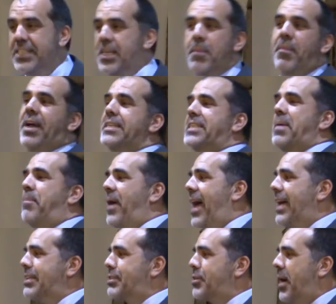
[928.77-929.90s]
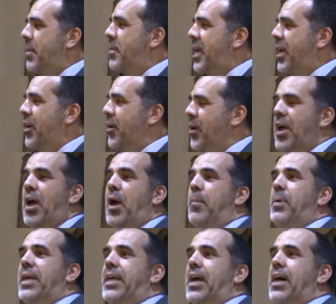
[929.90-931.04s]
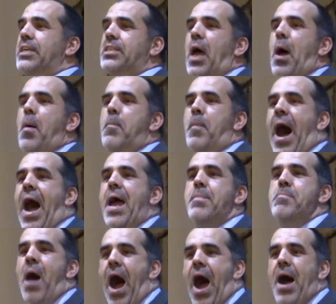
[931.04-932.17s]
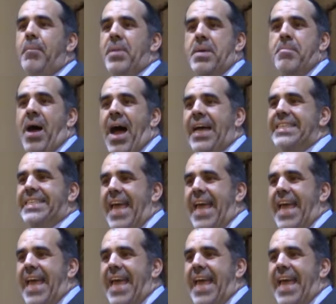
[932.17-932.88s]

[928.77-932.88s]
Somebody say, Pastor, I'm here because my mom and my